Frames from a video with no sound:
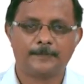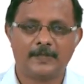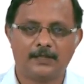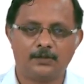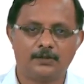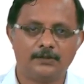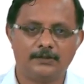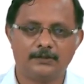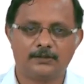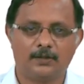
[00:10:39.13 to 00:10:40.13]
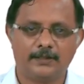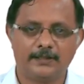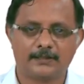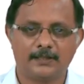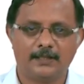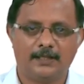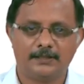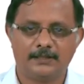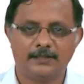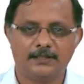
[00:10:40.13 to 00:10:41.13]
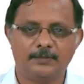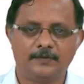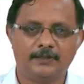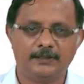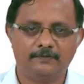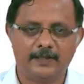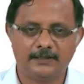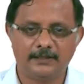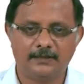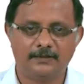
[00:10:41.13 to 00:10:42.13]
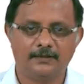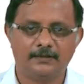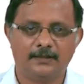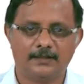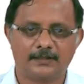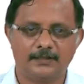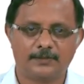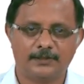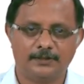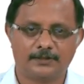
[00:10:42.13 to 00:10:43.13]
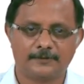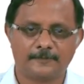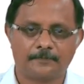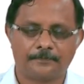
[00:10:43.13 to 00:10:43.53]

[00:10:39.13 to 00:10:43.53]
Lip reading: they control the cortex and change it between the waking and sleep states.